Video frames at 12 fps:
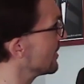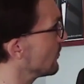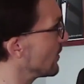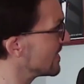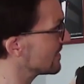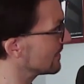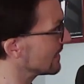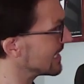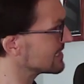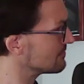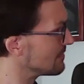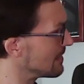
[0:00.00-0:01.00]
the way, the
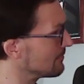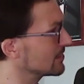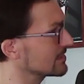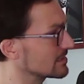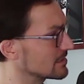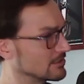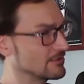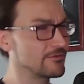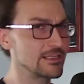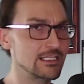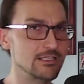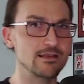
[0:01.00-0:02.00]
last member to serve
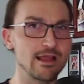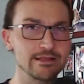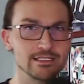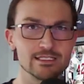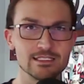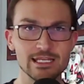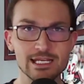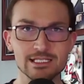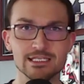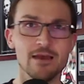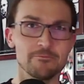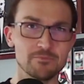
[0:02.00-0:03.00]
in the United States
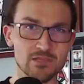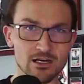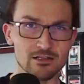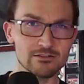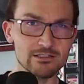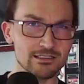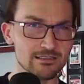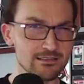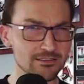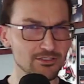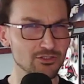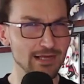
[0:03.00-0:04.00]
Congress
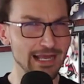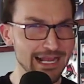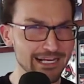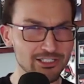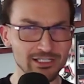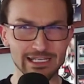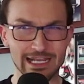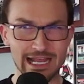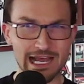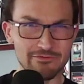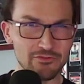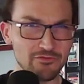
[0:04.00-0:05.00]
is to actually
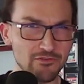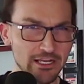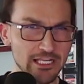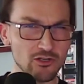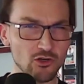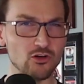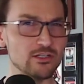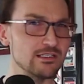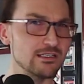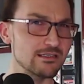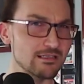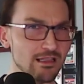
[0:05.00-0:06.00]
have a fucking hood in
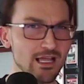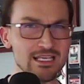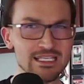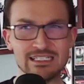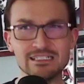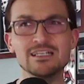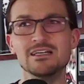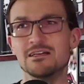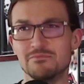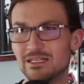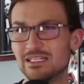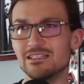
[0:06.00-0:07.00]
his closet.
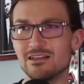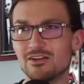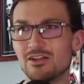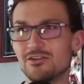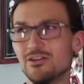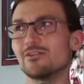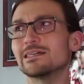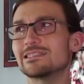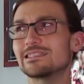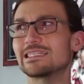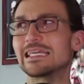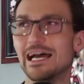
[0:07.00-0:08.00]
But no, no, no,
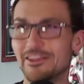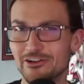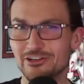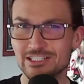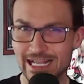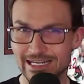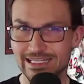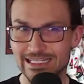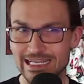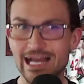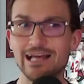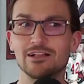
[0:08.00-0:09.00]
it's the other side of
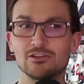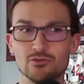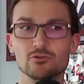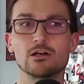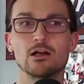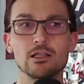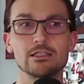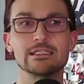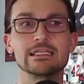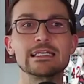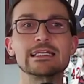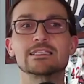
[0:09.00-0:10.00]
the aisle who are all of
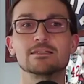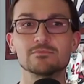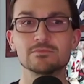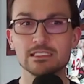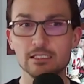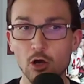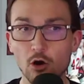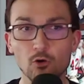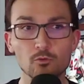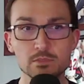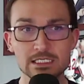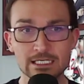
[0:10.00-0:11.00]
the isms and
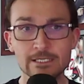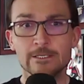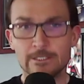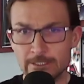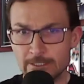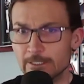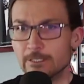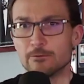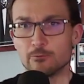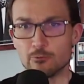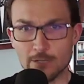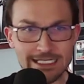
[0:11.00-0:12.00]
obes,
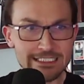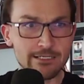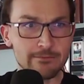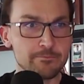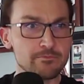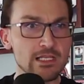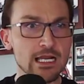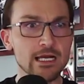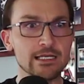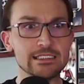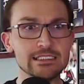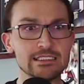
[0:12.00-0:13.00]
right?
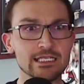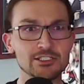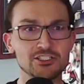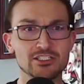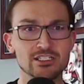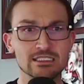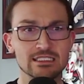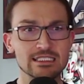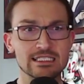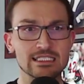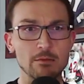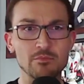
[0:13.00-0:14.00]
Uh, he touched on
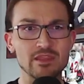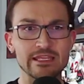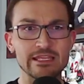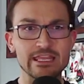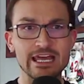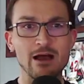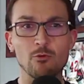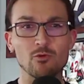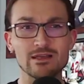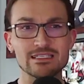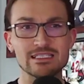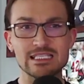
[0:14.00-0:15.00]
something that
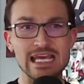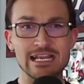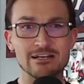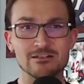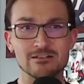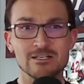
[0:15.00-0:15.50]
was there.